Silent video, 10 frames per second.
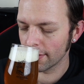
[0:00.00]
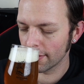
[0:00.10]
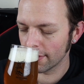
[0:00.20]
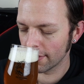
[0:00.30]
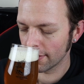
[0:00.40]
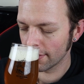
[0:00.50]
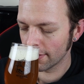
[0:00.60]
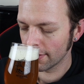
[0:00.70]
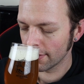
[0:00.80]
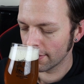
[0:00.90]

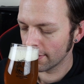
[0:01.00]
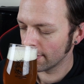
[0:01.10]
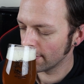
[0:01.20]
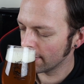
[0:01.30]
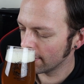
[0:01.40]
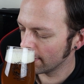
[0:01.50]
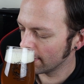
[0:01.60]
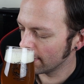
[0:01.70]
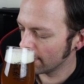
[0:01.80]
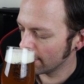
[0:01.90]

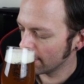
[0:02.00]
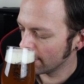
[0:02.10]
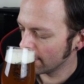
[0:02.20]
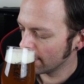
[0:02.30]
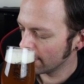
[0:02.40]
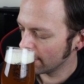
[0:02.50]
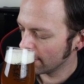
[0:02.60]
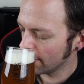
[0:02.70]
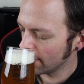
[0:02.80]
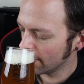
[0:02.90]

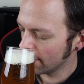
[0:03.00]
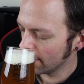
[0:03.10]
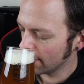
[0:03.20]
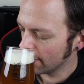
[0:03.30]
No one is speaking in this clip.